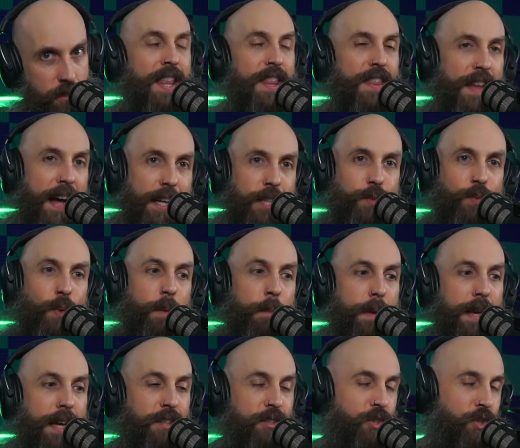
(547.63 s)
That's what
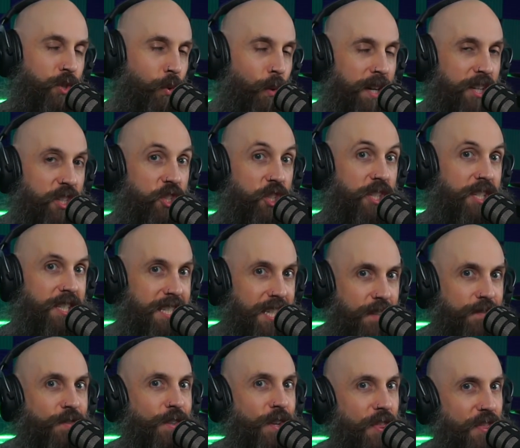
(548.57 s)
makes Twitch
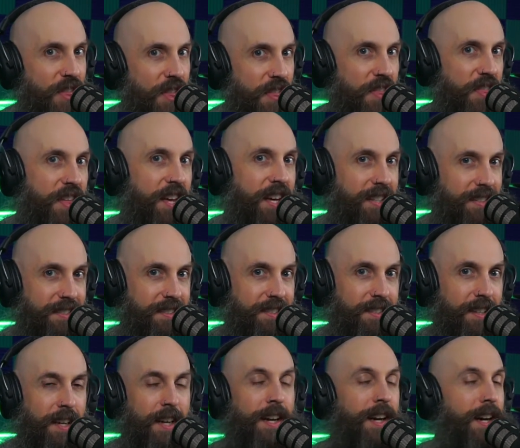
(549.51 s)
different than
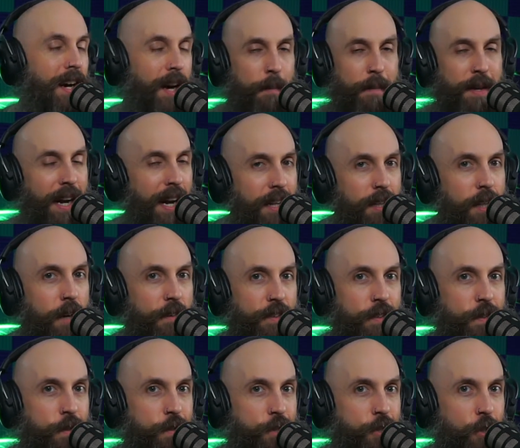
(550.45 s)
this. I mean, I love
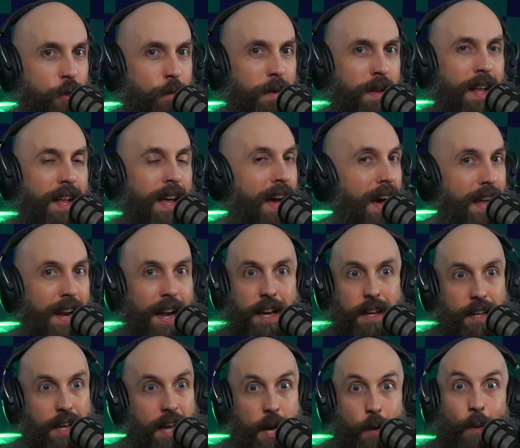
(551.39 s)
YouTube, and I
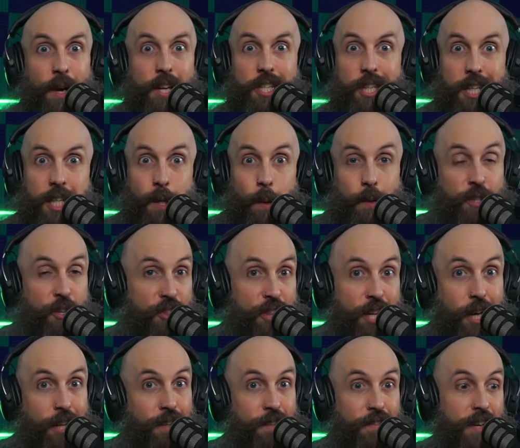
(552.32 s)
can't wait to hear what you
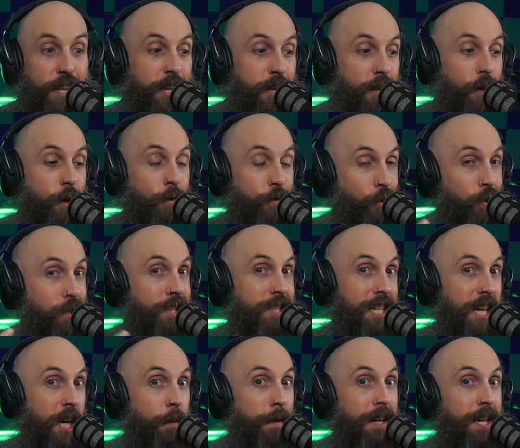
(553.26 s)
think of the video. You can
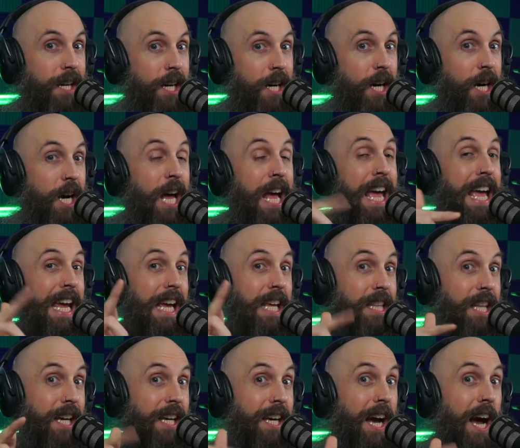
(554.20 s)
tell me in
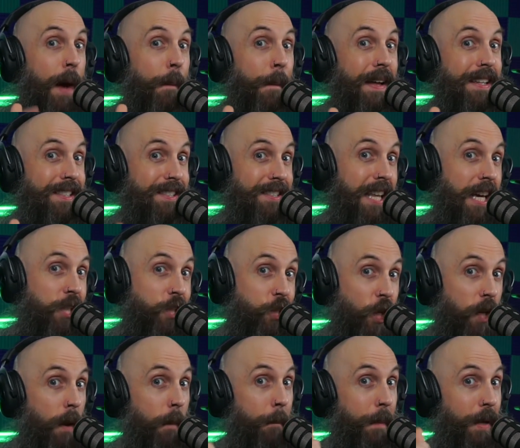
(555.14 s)
the comment
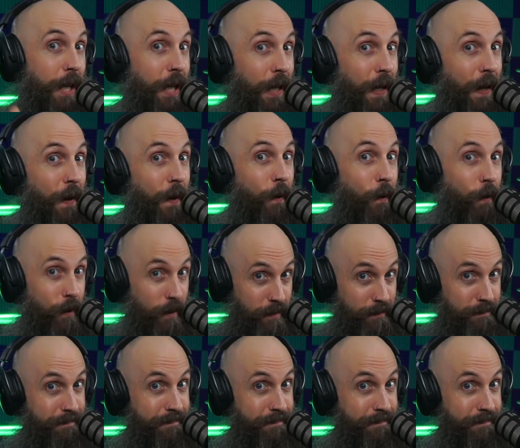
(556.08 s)
section below.